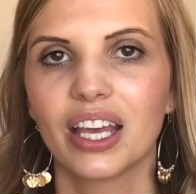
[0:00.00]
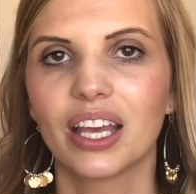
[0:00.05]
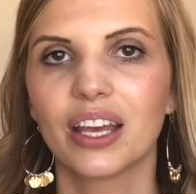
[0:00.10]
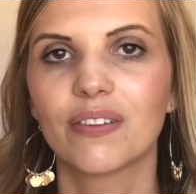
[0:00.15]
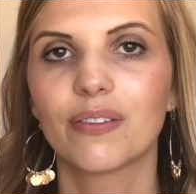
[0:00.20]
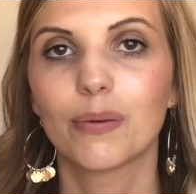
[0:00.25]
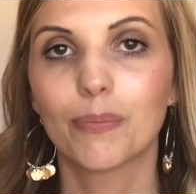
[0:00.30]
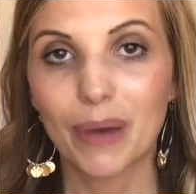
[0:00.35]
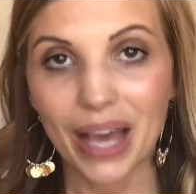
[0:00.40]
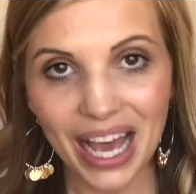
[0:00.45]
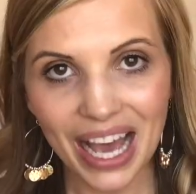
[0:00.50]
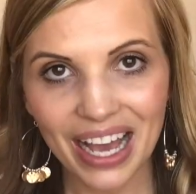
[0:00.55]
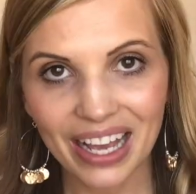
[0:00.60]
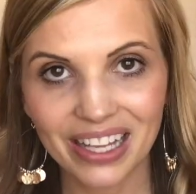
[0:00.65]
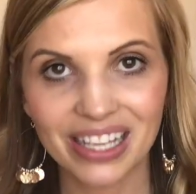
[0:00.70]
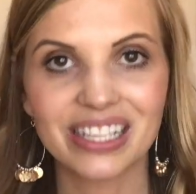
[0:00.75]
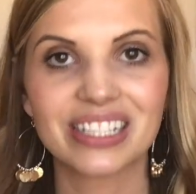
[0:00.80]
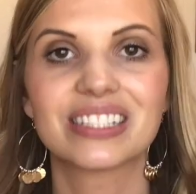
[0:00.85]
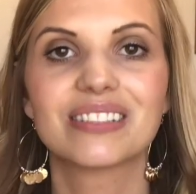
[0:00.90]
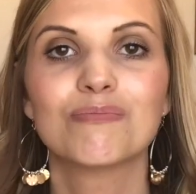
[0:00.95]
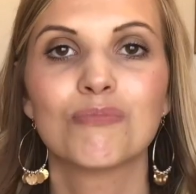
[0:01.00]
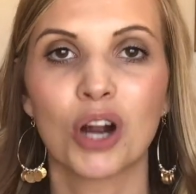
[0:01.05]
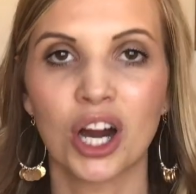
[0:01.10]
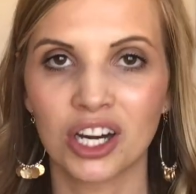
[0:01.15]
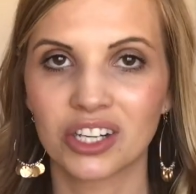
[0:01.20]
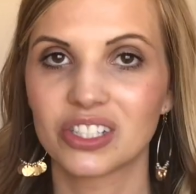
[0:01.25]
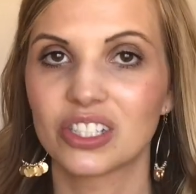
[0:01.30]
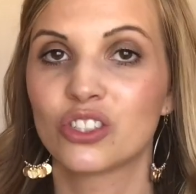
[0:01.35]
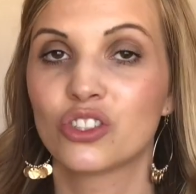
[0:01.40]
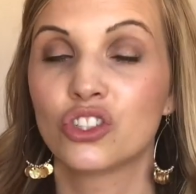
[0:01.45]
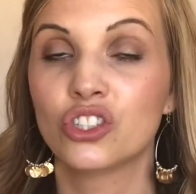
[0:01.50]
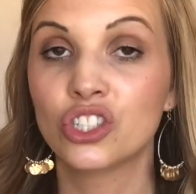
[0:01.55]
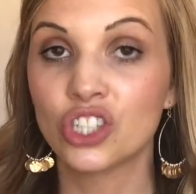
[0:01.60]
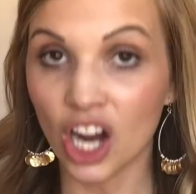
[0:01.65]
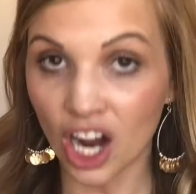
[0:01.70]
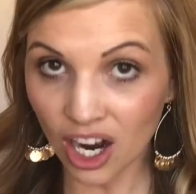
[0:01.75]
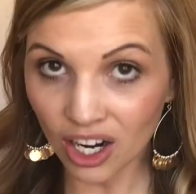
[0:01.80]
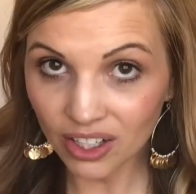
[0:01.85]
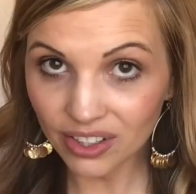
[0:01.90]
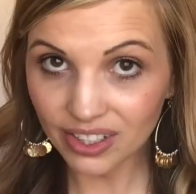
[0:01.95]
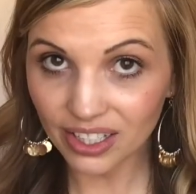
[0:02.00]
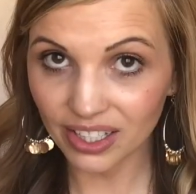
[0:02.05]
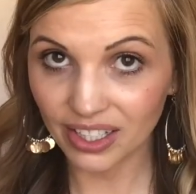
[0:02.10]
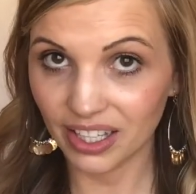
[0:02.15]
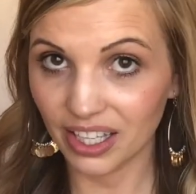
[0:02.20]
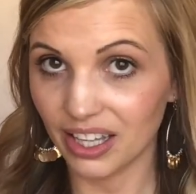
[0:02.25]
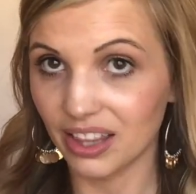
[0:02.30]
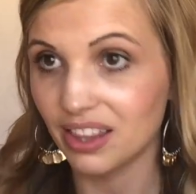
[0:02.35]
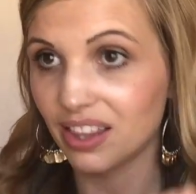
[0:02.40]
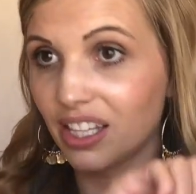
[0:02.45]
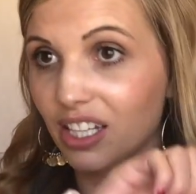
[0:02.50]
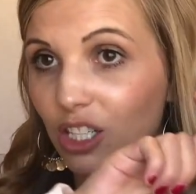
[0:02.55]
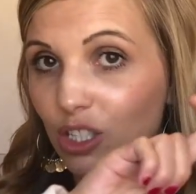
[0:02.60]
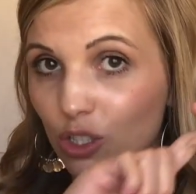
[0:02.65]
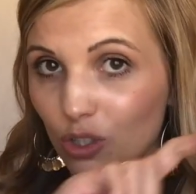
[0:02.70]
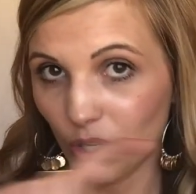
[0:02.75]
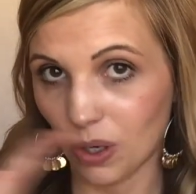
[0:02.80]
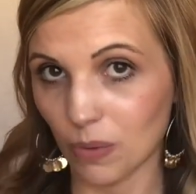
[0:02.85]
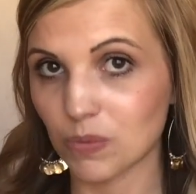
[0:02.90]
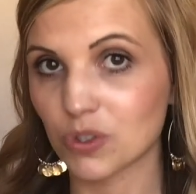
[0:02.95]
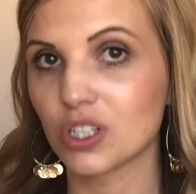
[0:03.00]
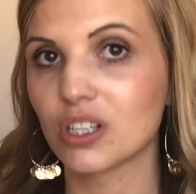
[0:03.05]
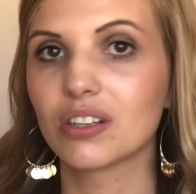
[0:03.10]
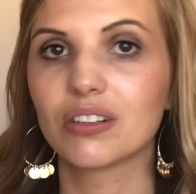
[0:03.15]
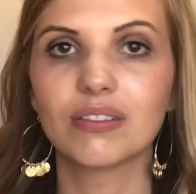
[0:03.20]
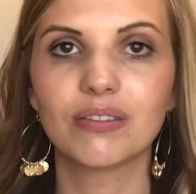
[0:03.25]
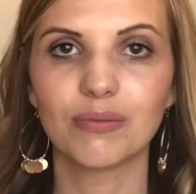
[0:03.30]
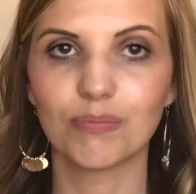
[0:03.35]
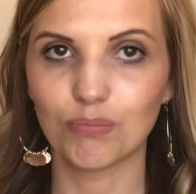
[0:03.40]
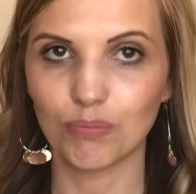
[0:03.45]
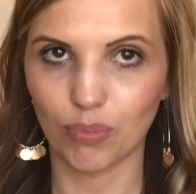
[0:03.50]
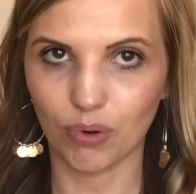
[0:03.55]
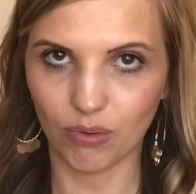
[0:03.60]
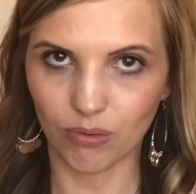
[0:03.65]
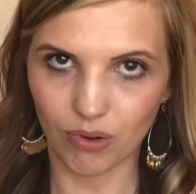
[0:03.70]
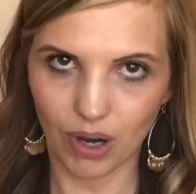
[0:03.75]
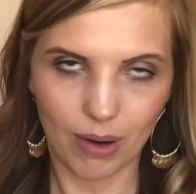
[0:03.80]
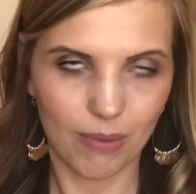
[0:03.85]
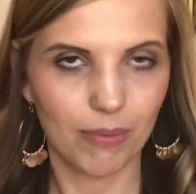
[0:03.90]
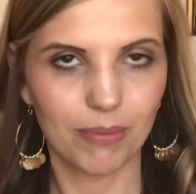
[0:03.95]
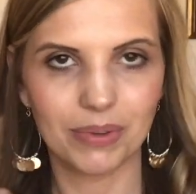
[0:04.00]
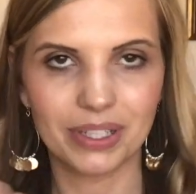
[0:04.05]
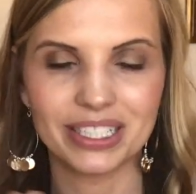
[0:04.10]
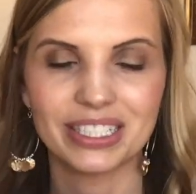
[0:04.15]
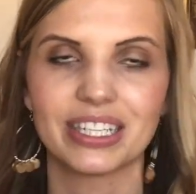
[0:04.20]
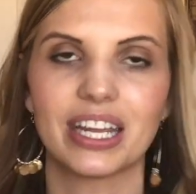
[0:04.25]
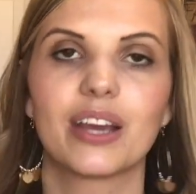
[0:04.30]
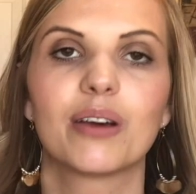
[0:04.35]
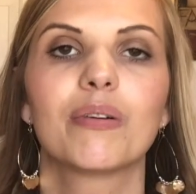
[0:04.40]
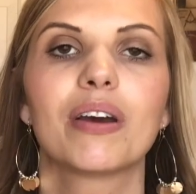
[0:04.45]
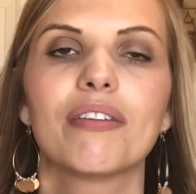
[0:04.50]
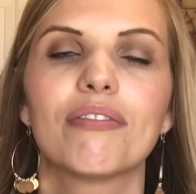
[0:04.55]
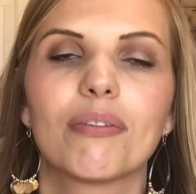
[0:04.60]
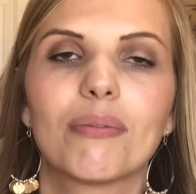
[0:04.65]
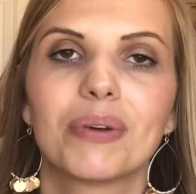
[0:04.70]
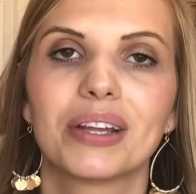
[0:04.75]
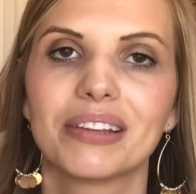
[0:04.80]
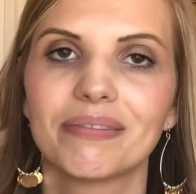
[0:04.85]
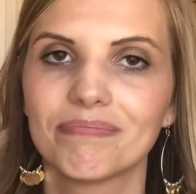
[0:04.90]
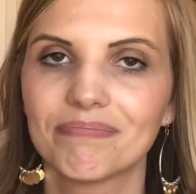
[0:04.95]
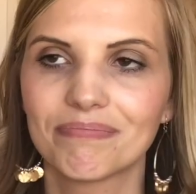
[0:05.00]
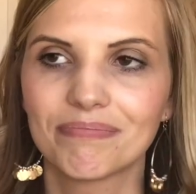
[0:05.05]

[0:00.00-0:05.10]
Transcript: If a bag is marked as junk in the description, probably stay away from it.